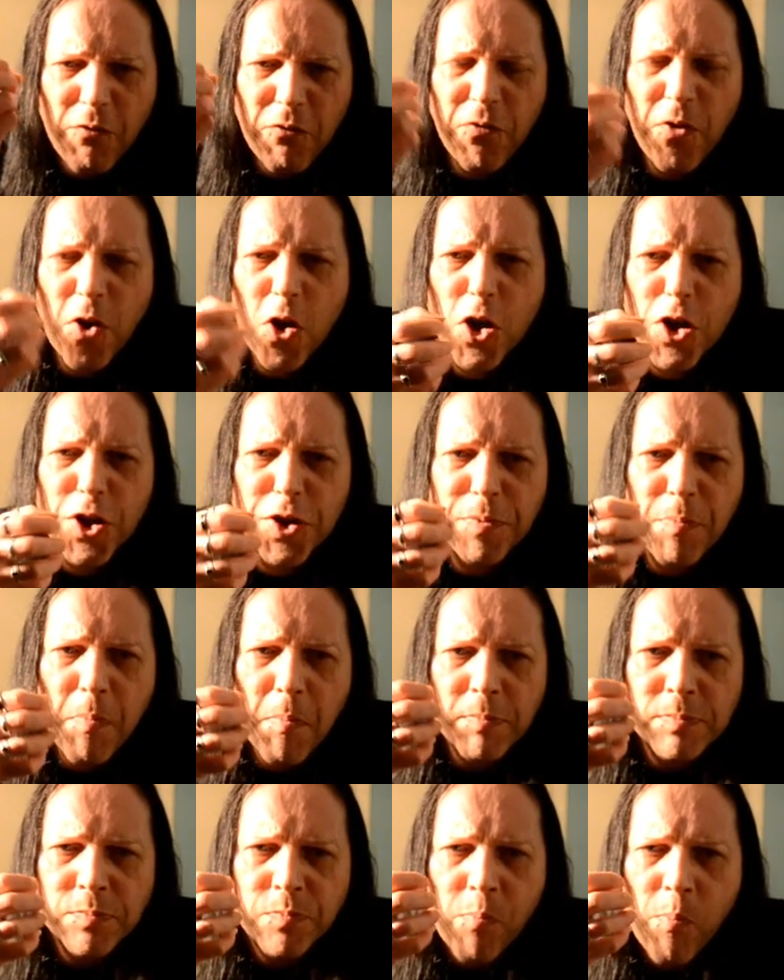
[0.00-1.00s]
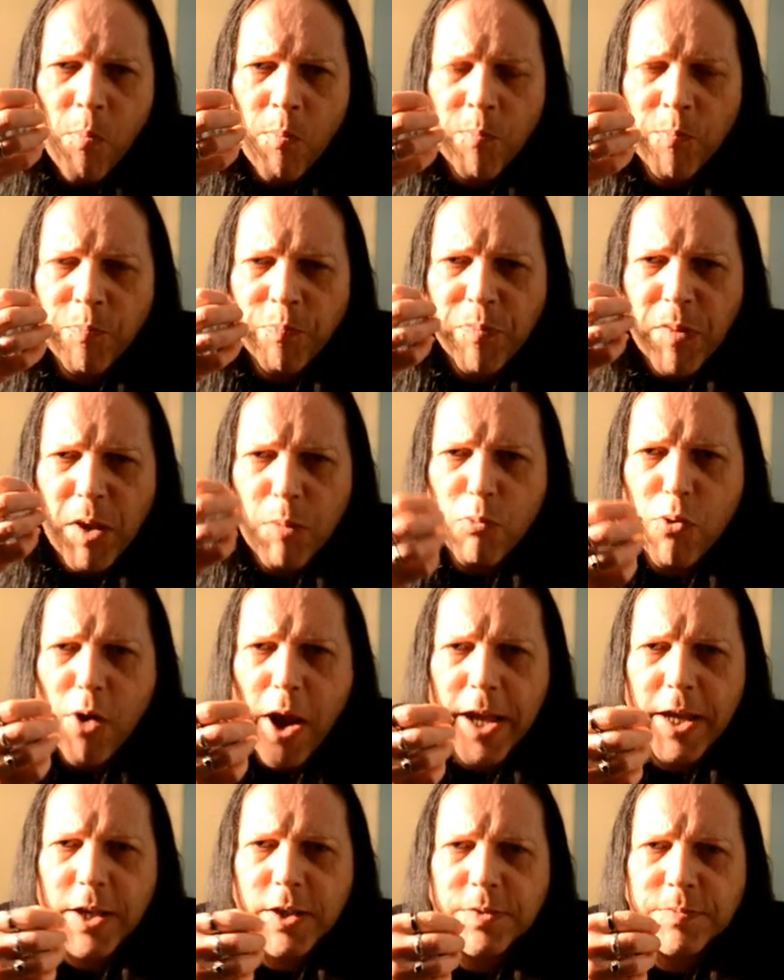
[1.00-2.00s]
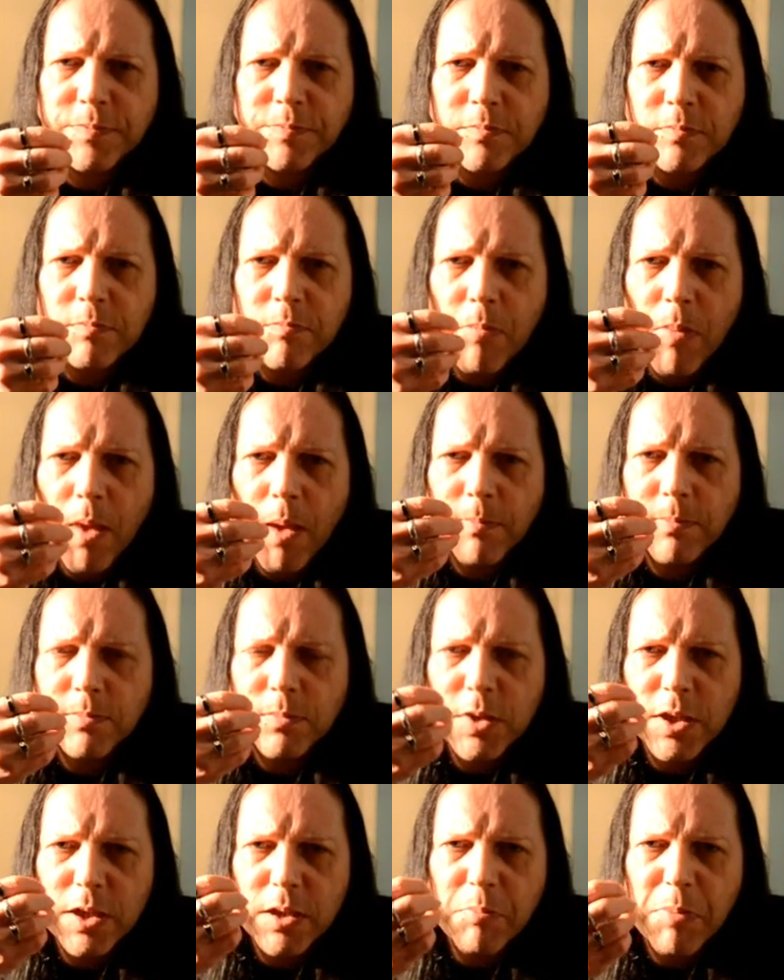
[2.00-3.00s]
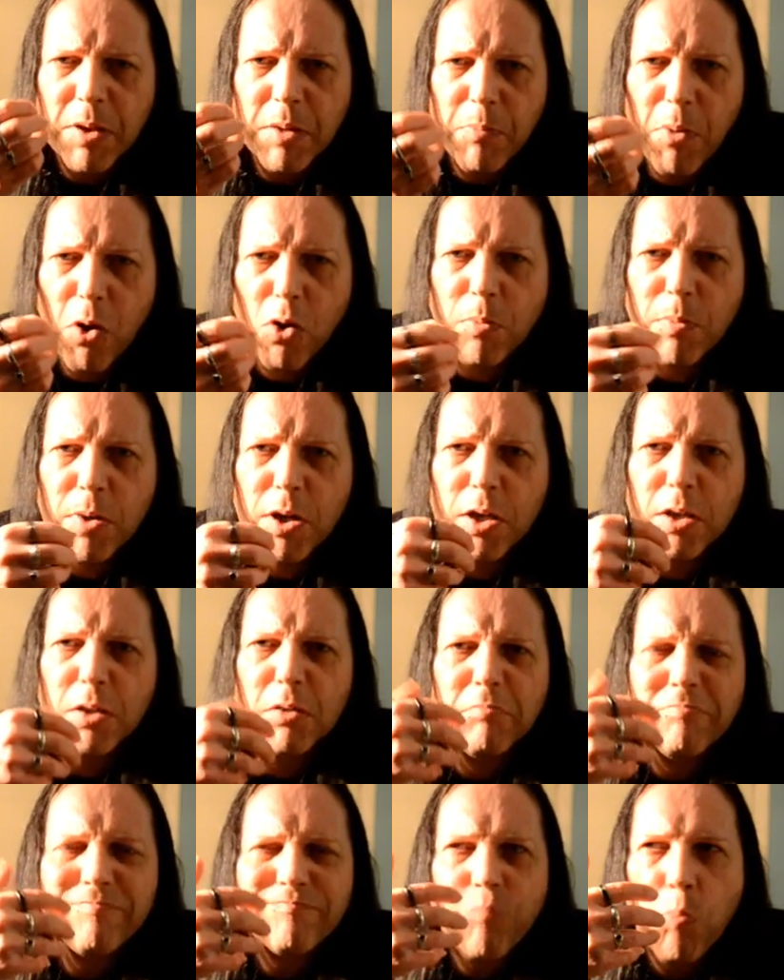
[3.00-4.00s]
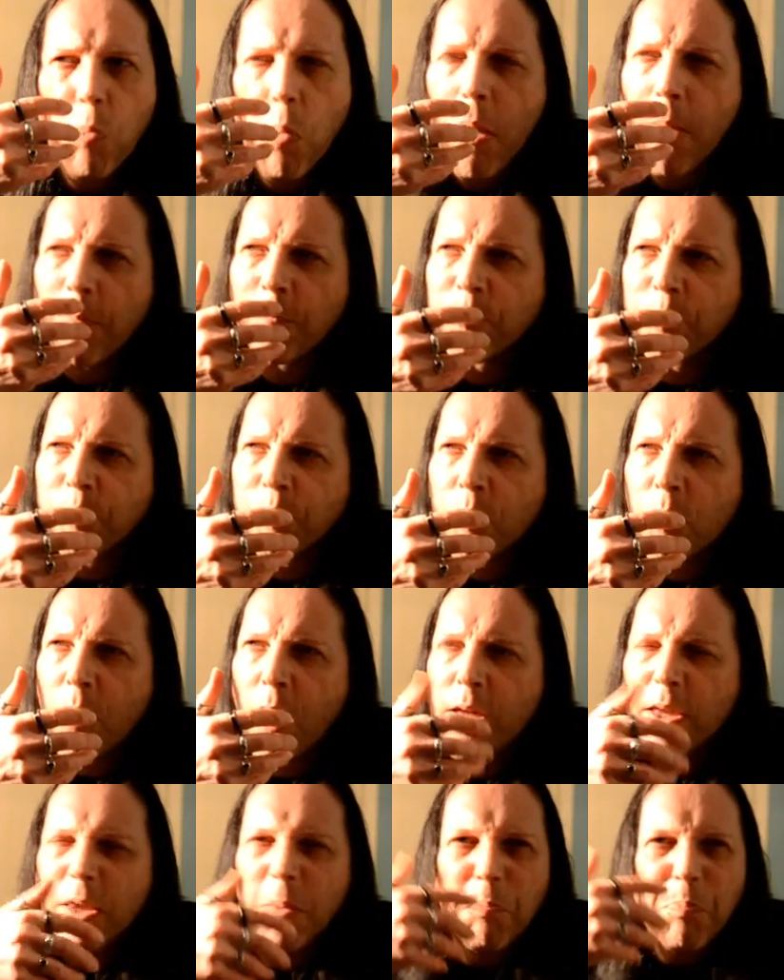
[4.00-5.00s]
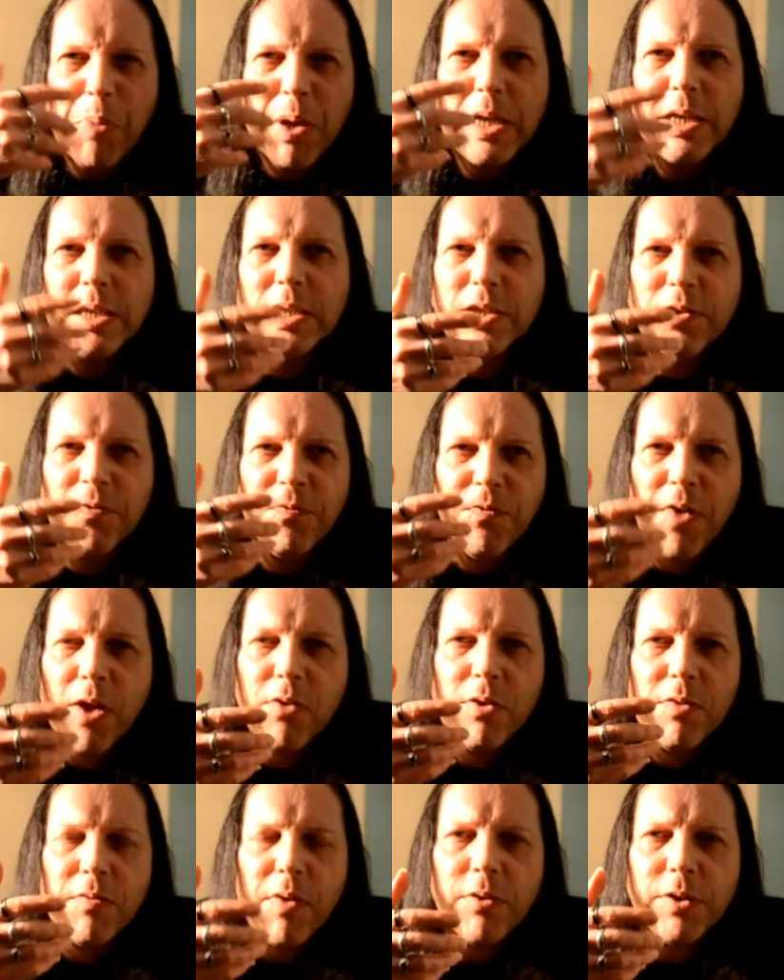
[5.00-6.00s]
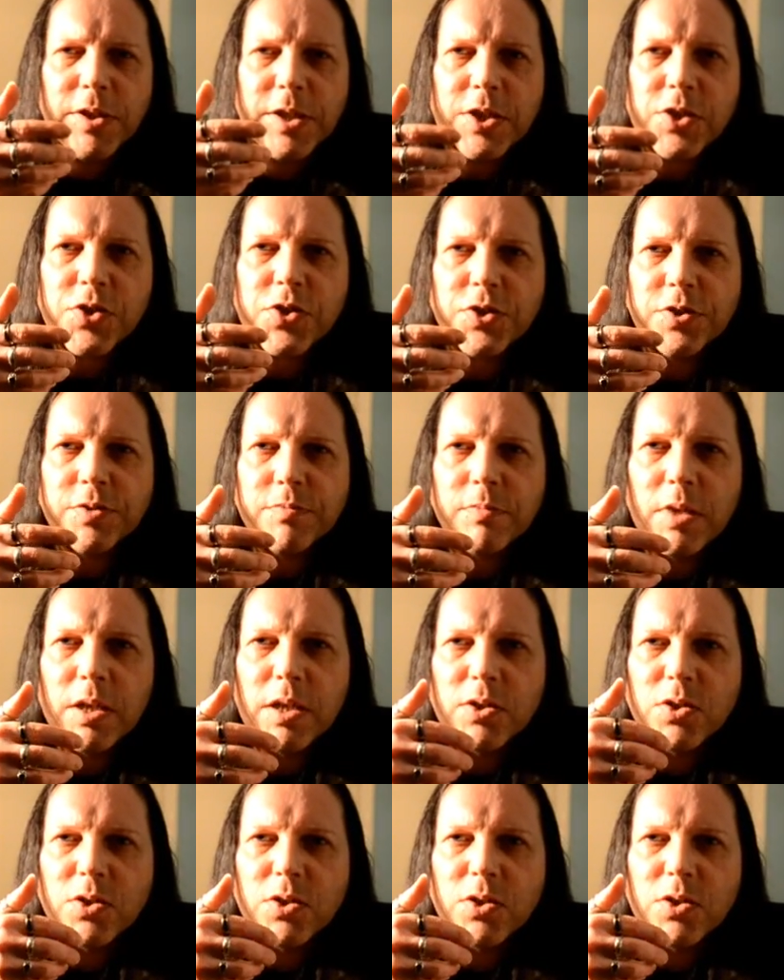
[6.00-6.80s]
Fern, bracken, a little bit of bog myrtle. The peat is very, very distant.